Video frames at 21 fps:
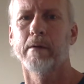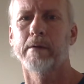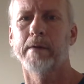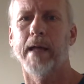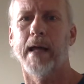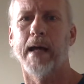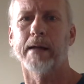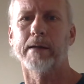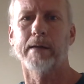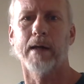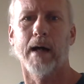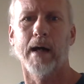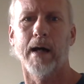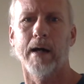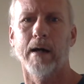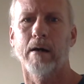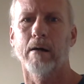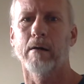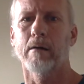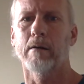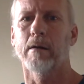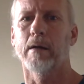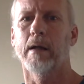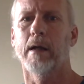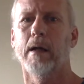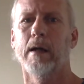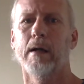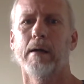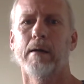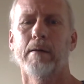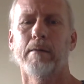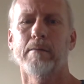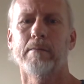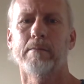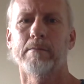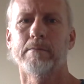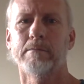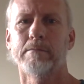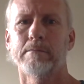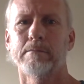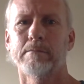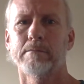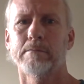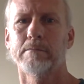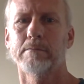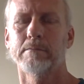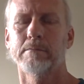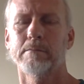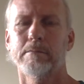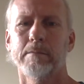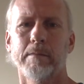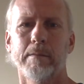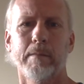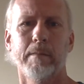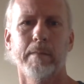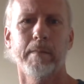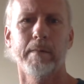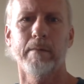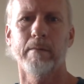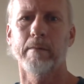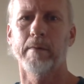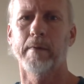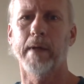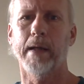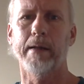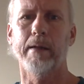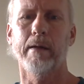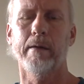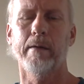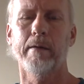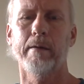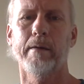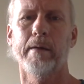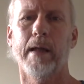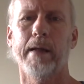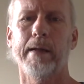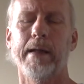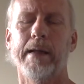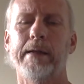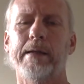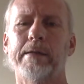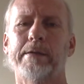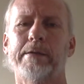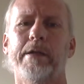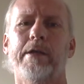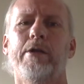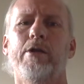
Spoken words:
tactile. They need to see